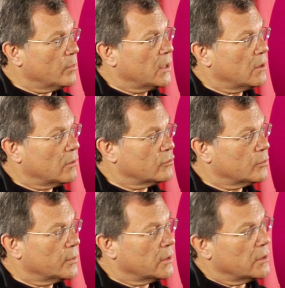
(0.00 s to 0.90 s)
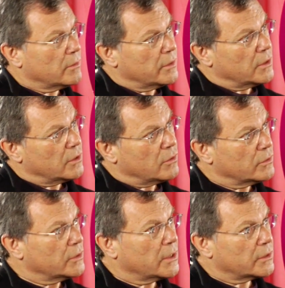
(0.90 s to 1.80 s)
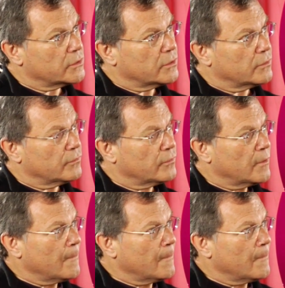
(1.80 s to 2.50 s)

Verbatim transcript: be an entrepreneur in the context of